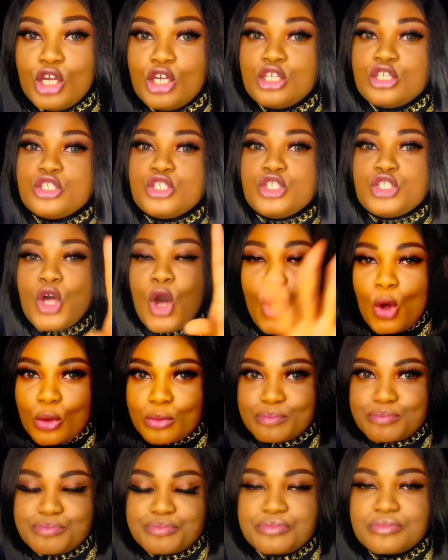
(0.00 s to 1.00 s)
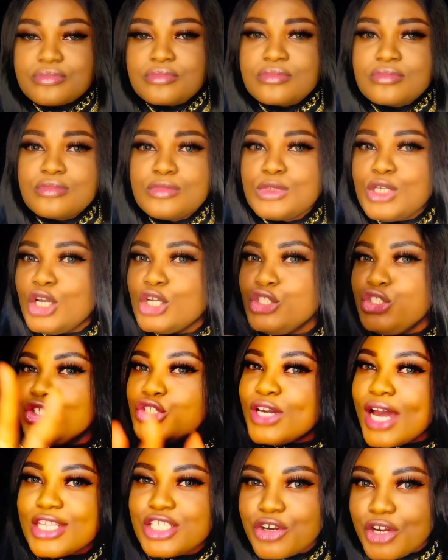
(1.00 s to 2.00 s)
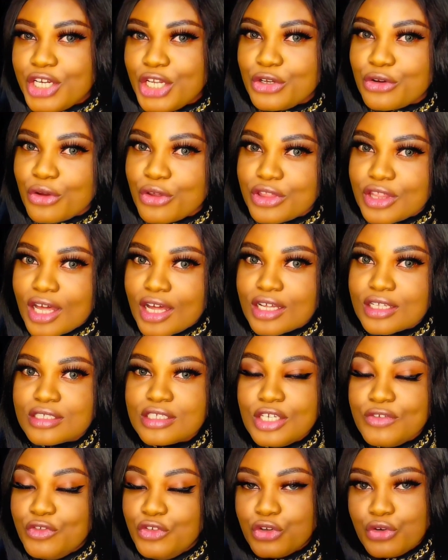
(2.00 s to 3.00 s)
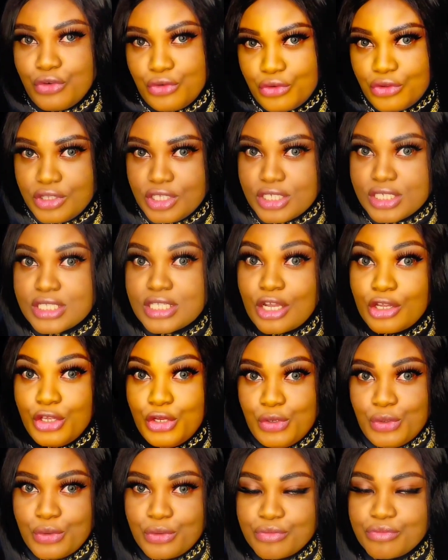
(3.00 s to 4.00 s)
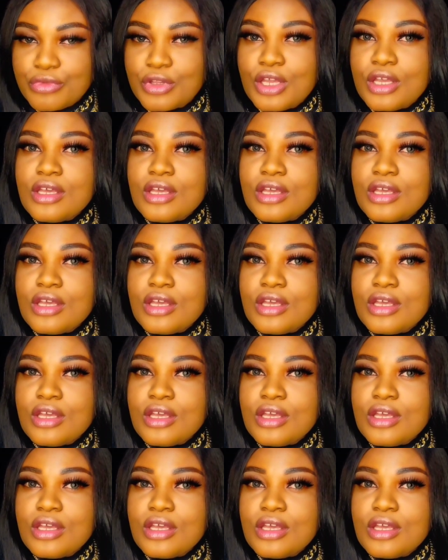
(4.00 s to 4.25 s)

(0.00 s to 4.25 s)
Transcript: So you guys already know that. If you don't know this, now you know.